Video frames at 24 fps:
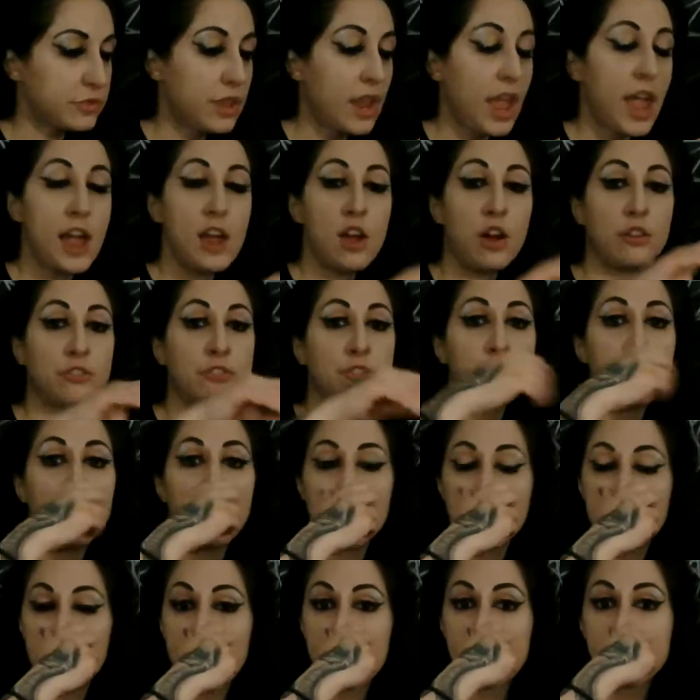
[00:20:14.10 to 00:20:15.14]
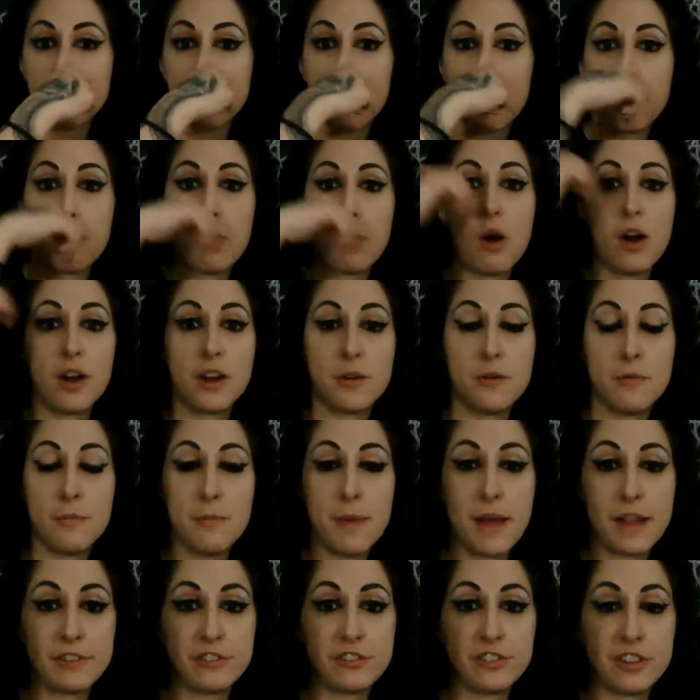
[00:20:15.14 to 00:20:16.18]
I also want to
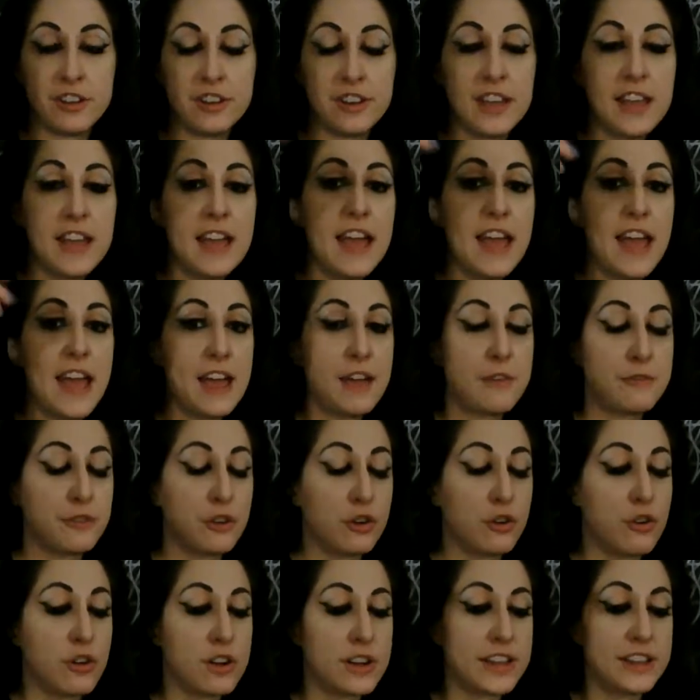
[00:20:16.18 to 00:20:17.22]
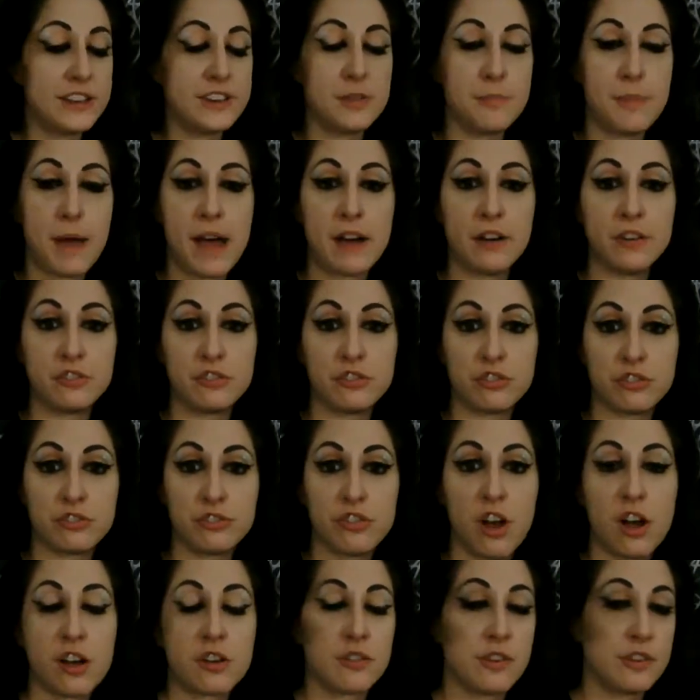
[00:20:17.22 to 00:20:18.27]
mention, if you're looking to balance your
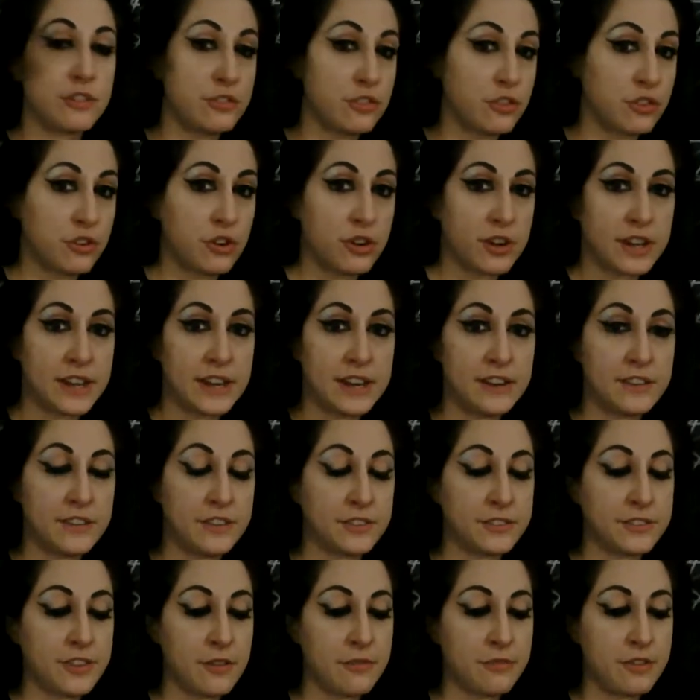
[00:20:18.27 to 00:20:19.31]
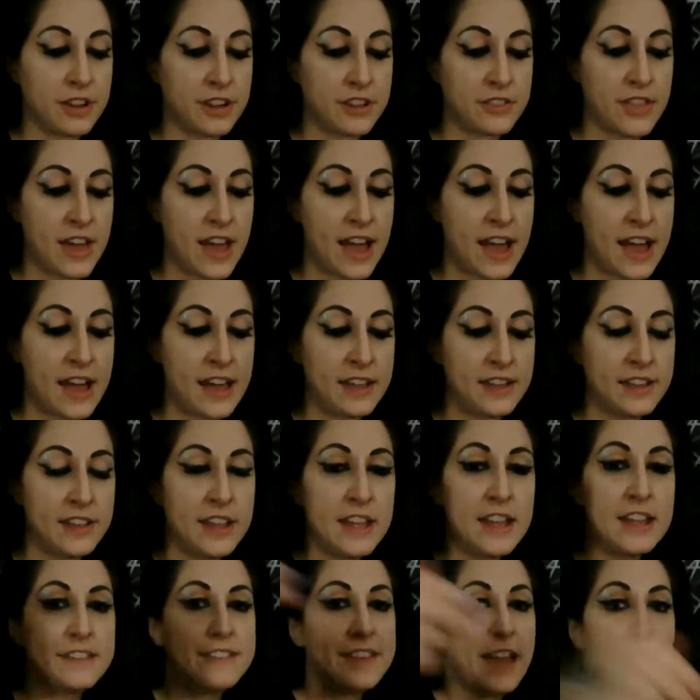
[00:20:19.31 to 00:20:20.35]
chakras, you're looking into stuff like that,
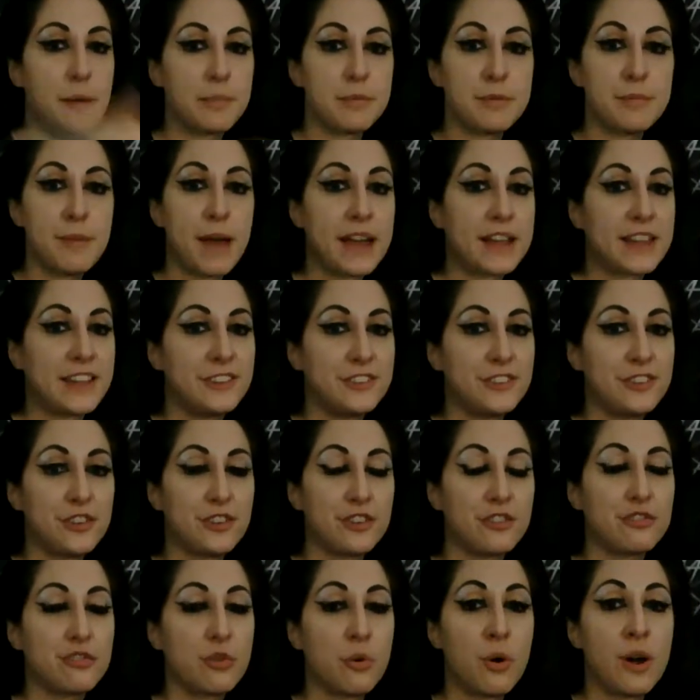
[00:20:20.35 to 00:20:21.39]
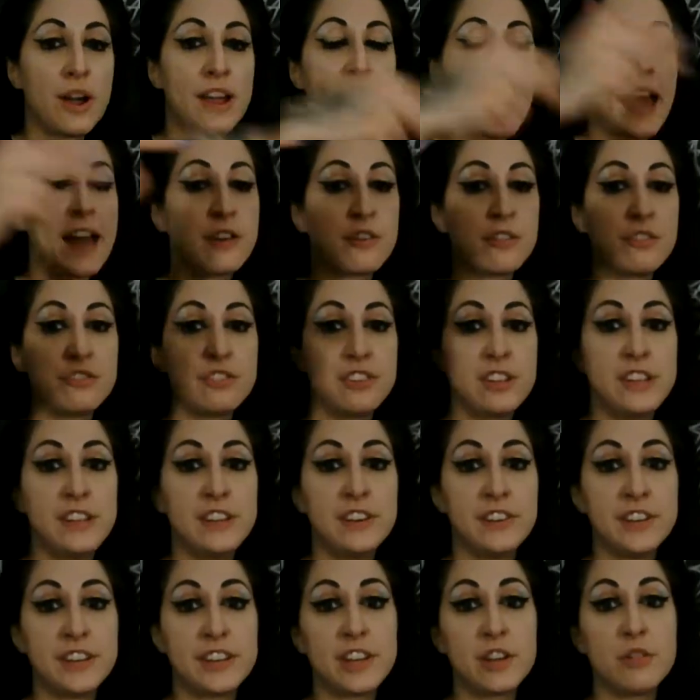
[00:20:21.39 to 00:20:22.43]
tapping back into your joy, energy
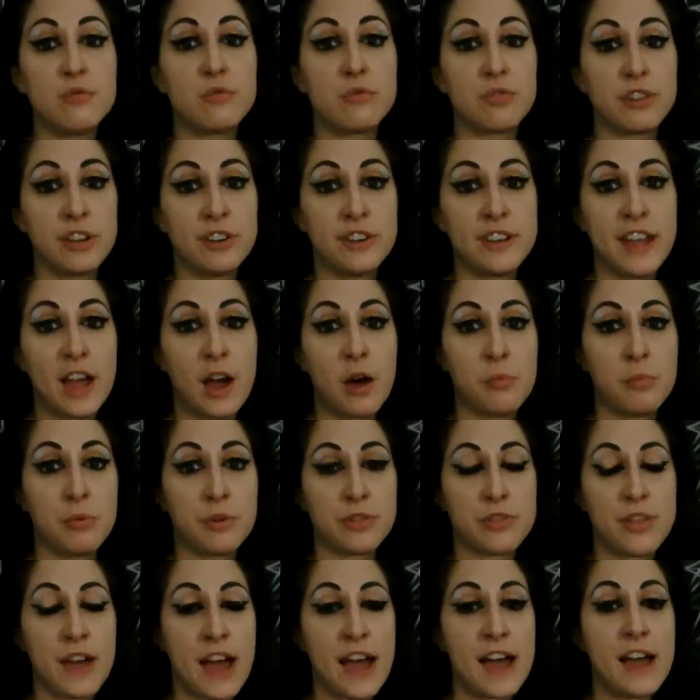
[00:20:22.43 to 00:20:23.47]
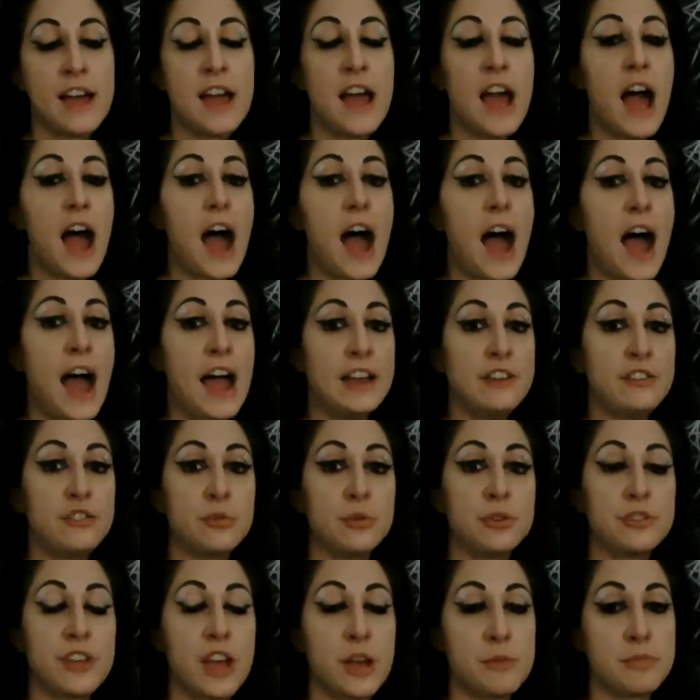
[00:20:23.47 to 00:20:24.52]
healing can really help with that. I do a
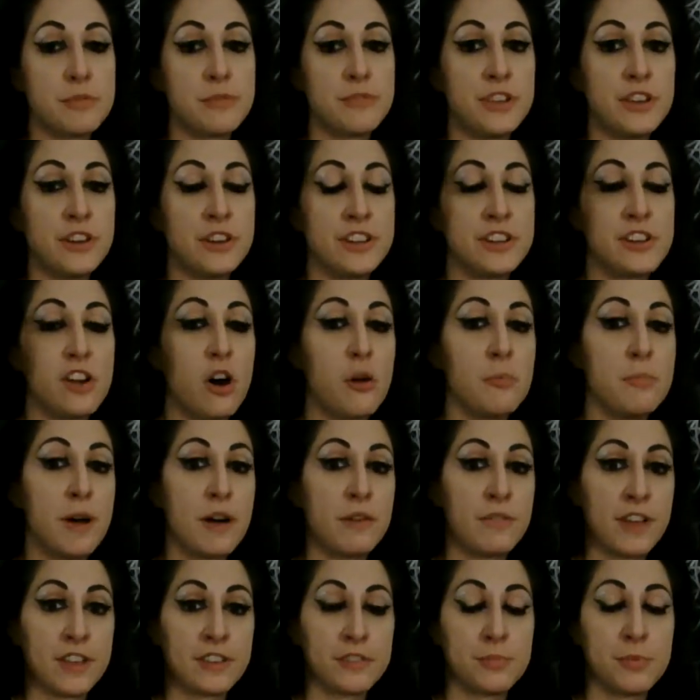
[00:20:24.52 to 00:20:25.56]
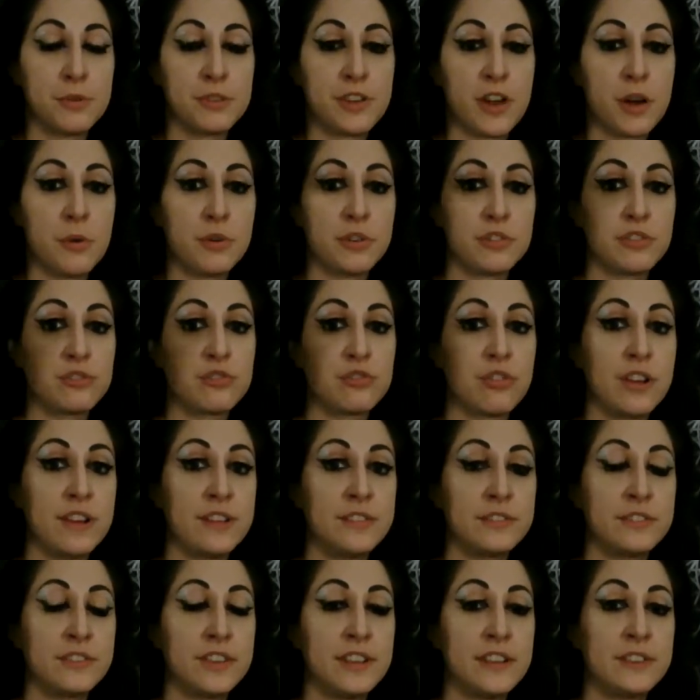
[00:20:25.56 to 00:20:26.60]
type of healing called Belvaspata, which
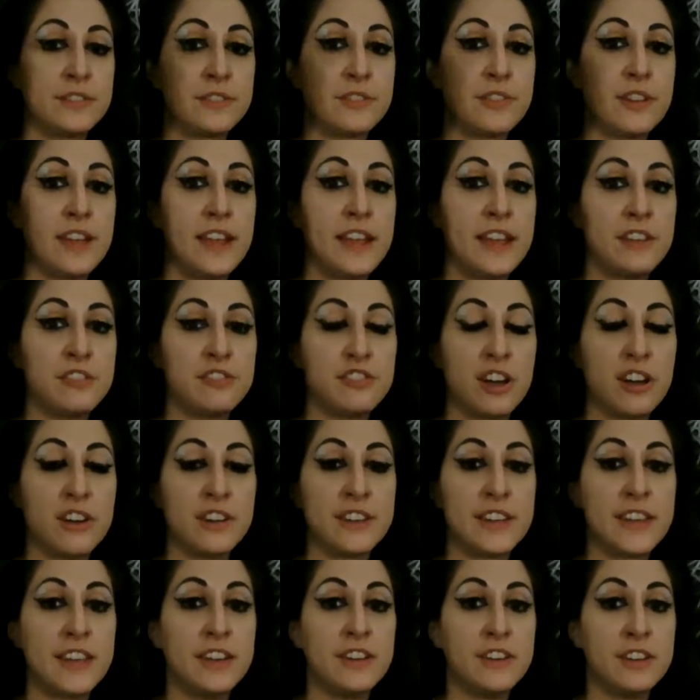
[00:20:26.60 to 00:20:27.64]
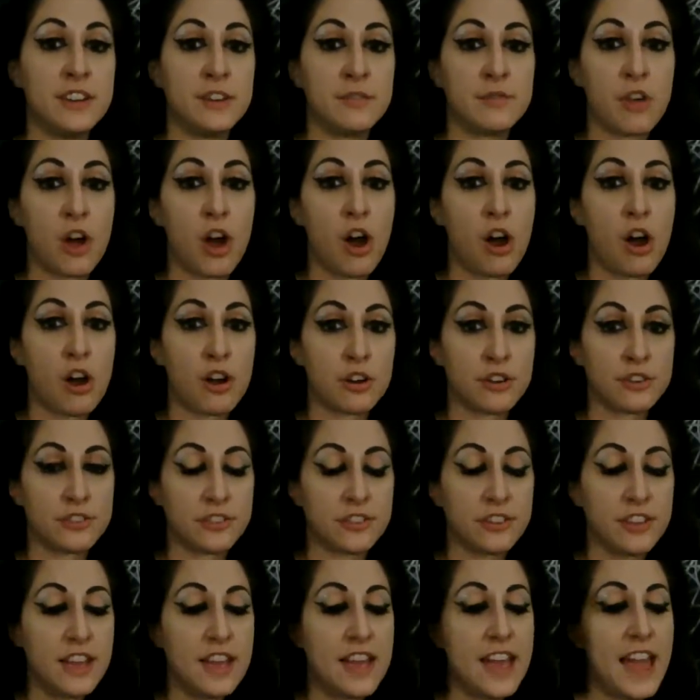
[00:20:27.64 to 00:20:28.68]
translates to angelic healing of the heart.
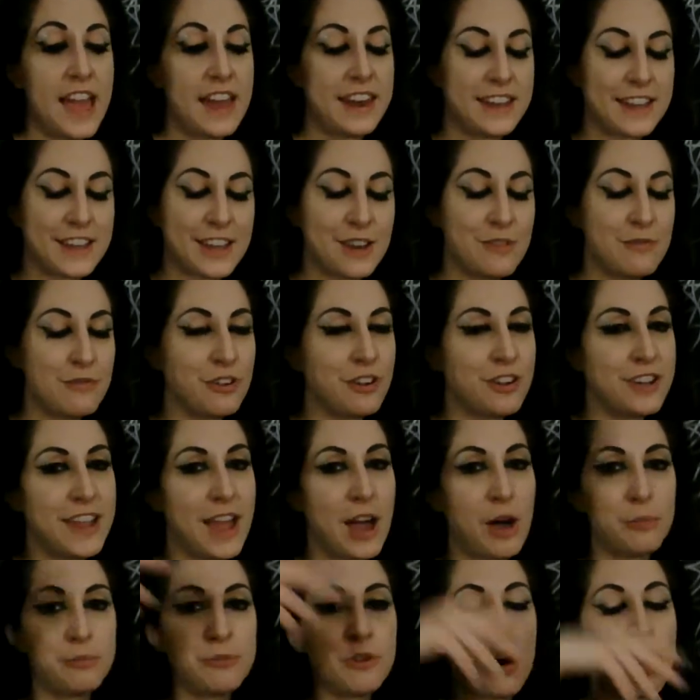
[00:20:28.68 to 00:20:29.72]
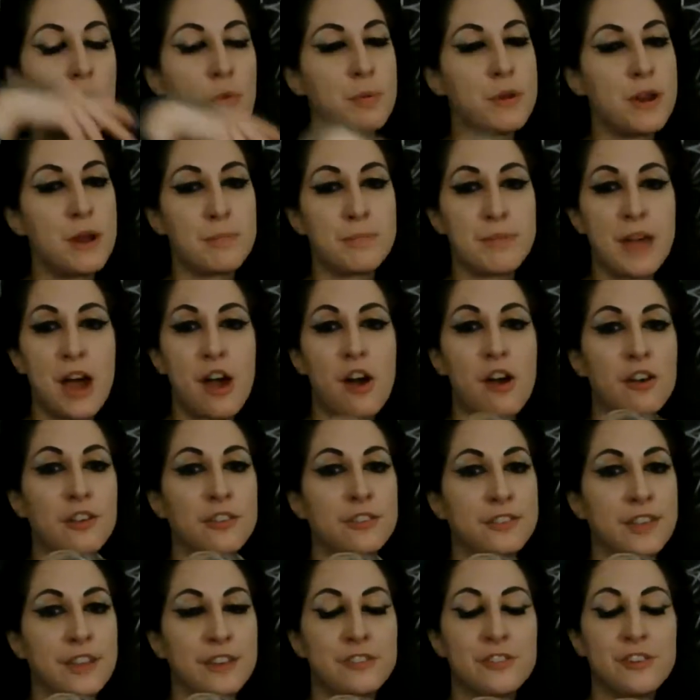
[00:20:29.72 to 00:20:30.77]
And it can really help to open up that heart
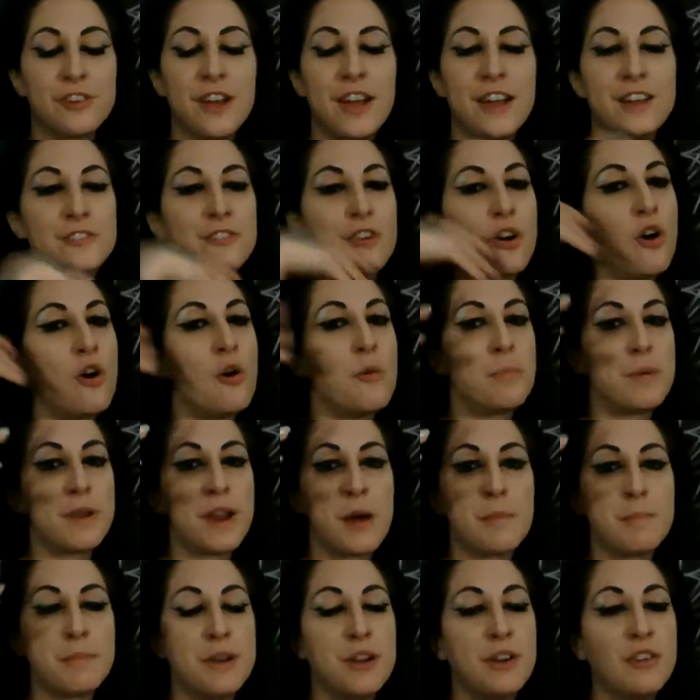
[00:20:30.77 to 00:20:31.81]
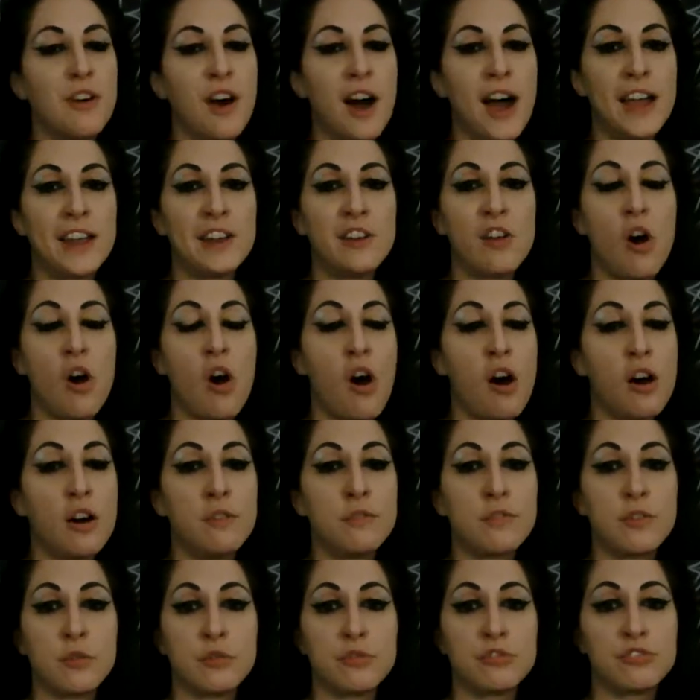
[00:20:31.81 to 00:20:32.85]
center and to open up and align all of
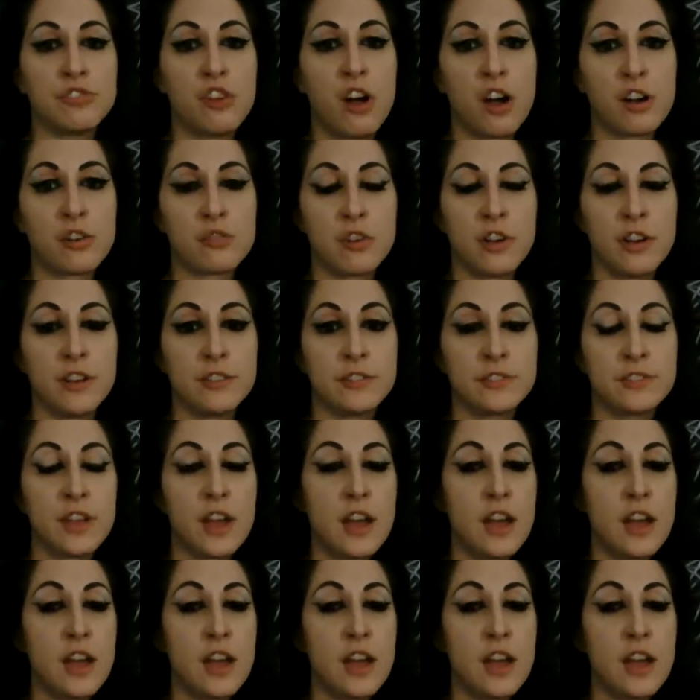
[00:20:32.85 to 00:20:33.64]
those chakras,